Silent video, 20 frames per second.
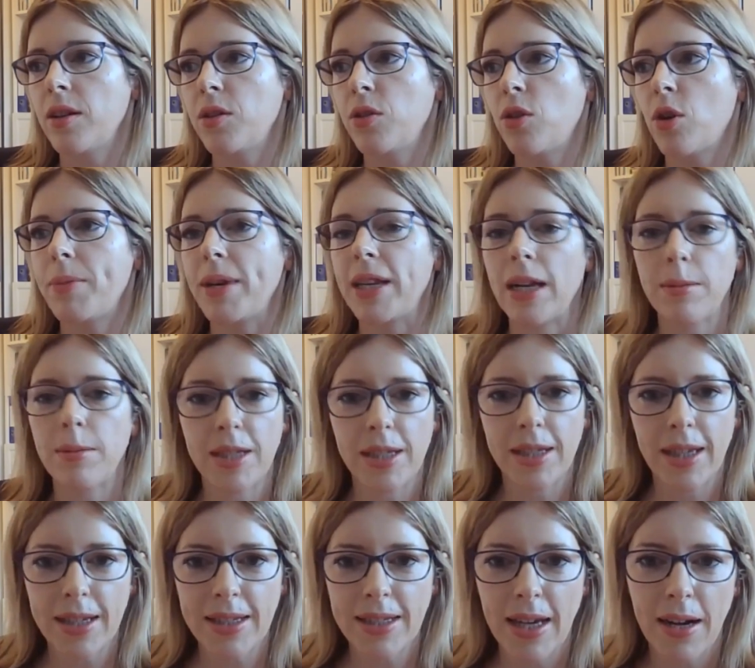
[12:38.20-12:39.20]
not being able to
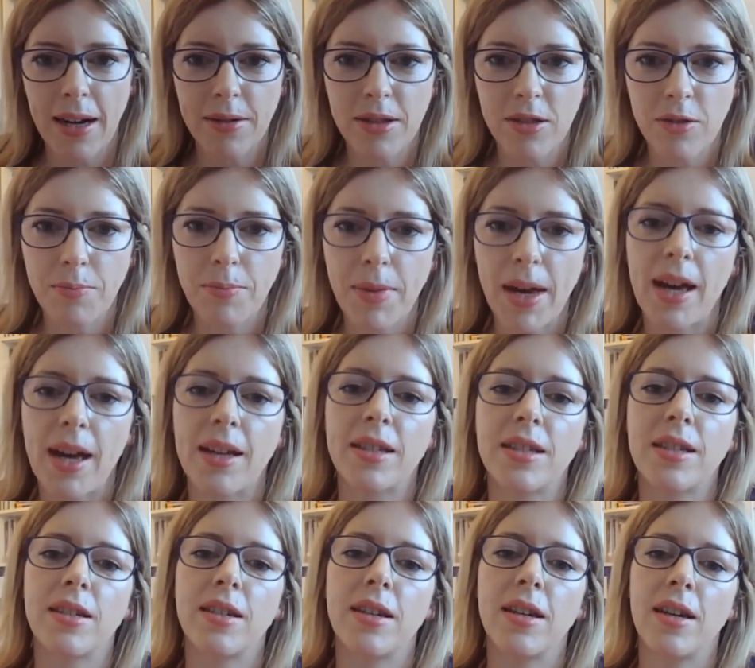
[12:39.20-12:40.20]
get out of bed,
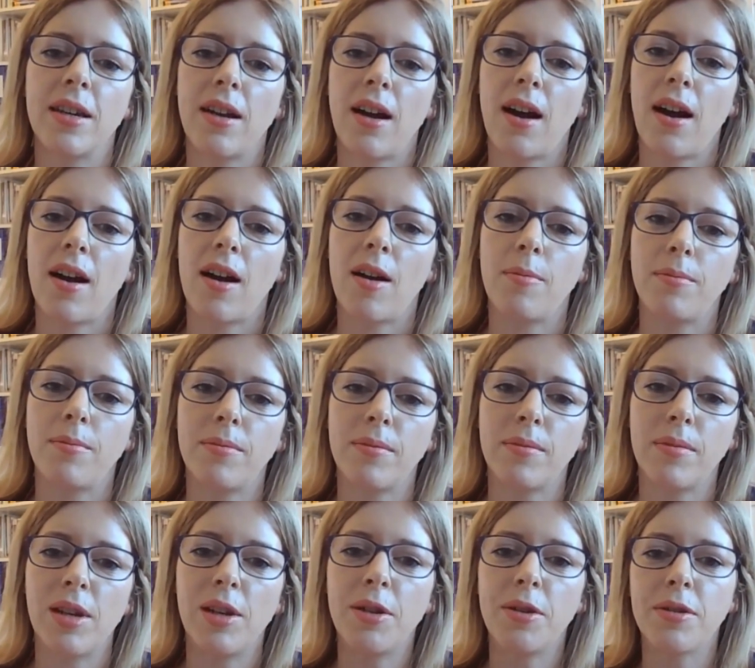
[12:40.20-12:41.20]

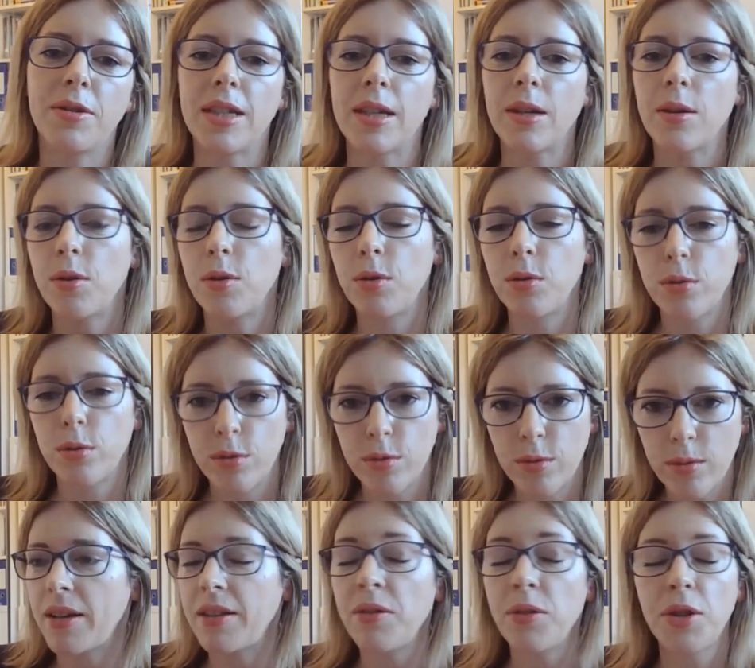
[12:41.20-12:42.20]
losing all
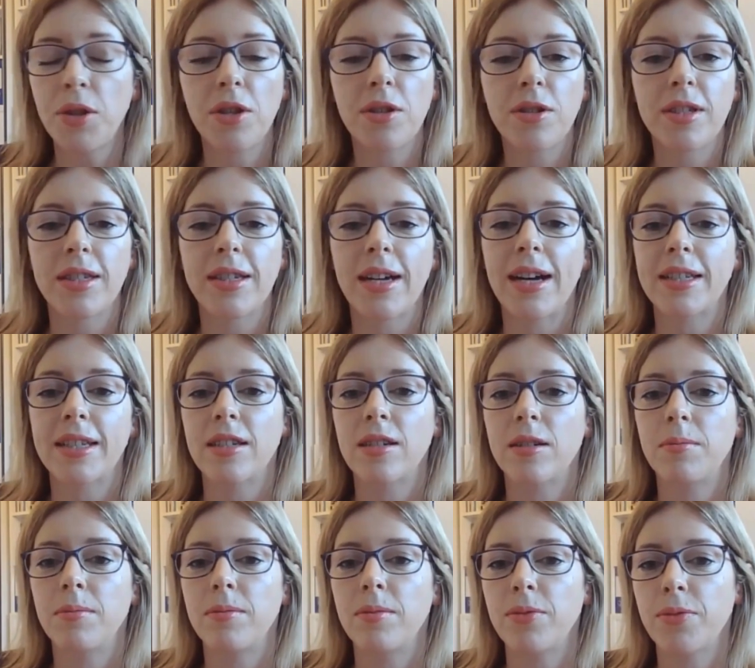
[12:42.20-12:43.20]

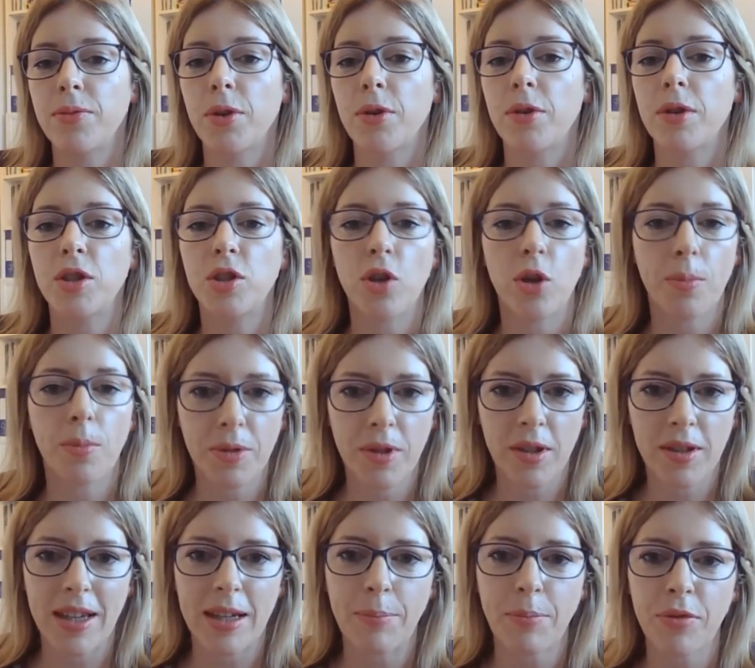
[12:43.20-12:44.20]
enthusiasm for a job
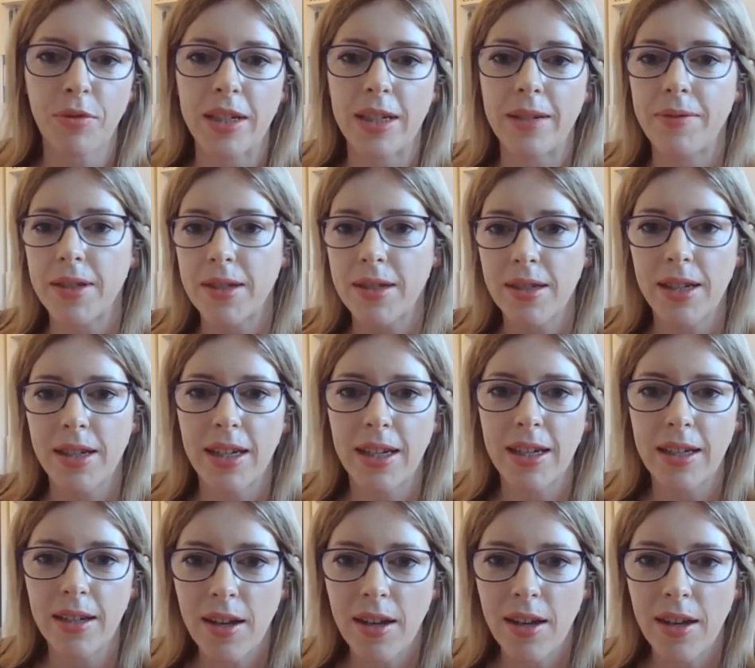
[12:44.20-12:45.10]
that they previously